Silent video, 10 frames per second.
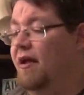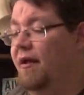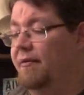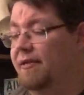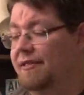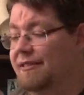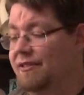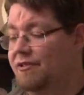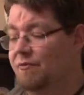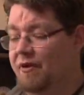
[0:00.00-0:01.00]
I mean, it's
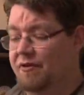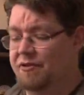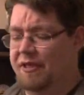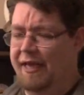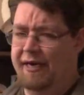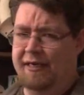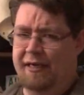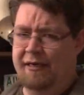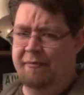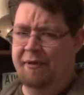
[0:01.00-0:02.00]
just one of those get it
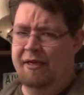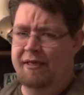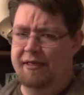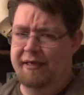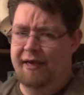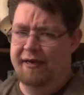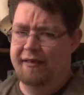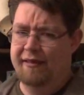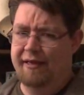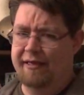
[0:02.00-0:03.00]
done immediately kind
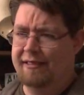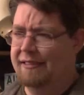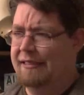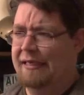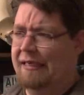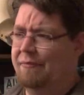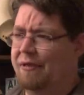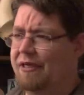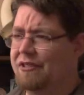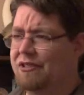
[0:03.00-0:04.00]
of things
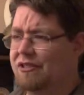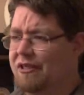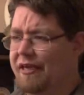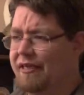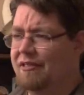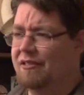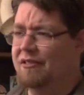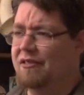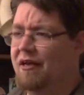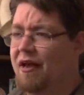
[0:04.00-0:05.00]
because
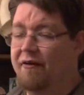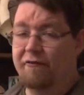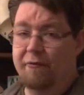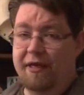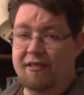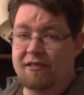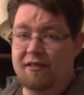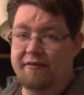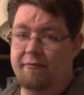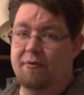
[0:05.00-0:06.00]
it's for me it's
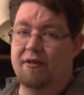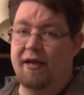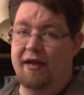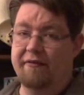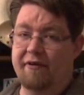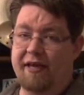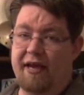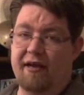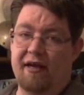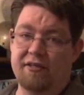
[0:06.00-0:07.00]
unlivable. I, if I
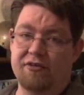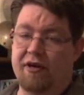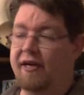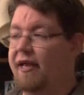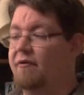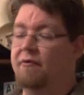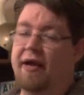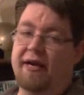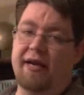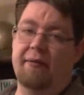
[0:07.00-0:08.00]
can't concentrate, I can't
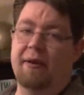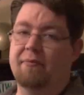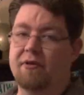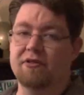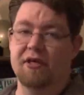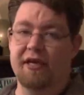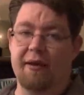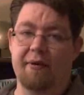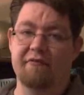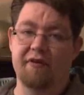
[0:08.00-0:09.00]
write, I can't make music,
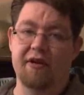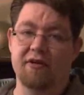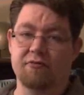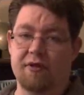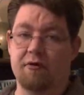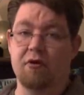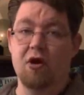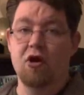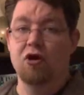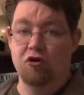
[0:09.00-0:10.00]
can't make videos without
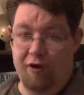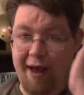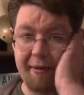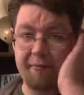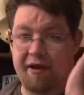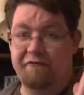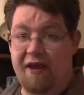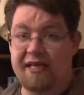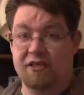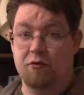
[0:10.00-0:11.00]
grabbing my
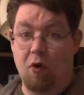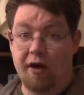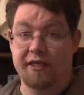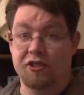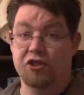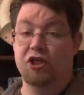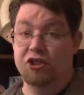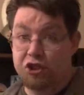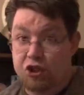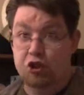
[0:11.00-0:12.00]
face and wanting to
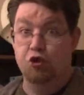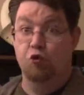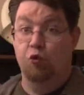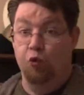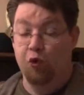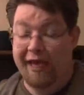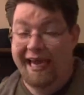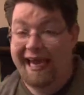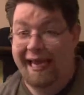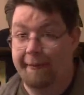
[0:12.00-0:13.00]
just
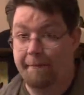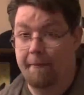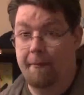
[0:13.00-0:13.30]
scream.